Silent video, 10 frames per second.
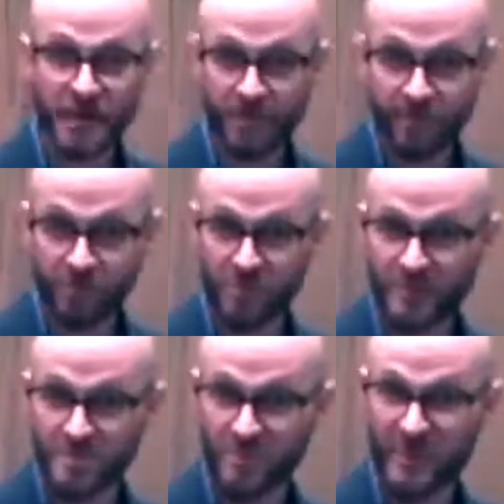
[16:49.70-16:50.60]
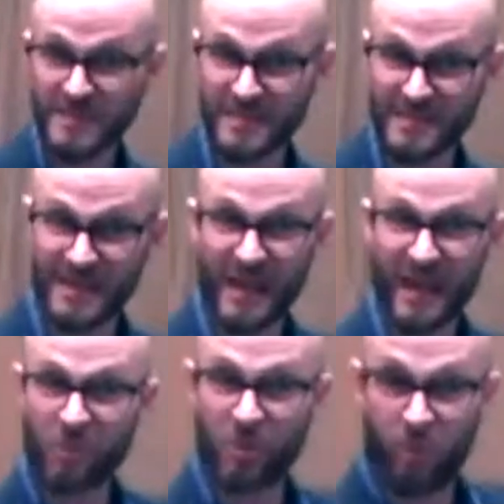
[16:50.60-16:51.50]
just like with the other bits and pieces,
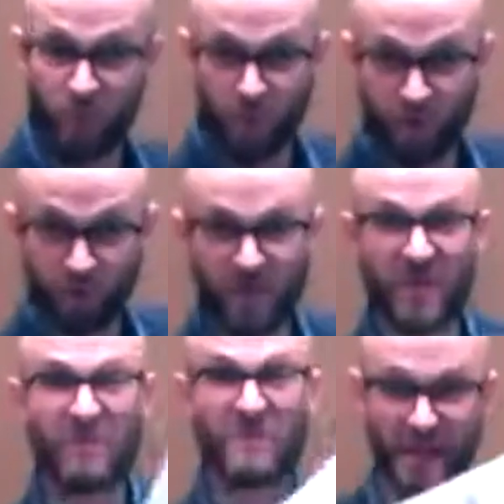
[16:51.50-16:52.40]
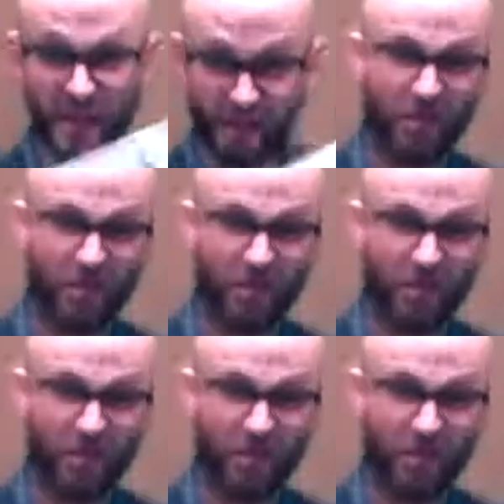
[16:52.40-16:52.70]
we'll put one rhythm, then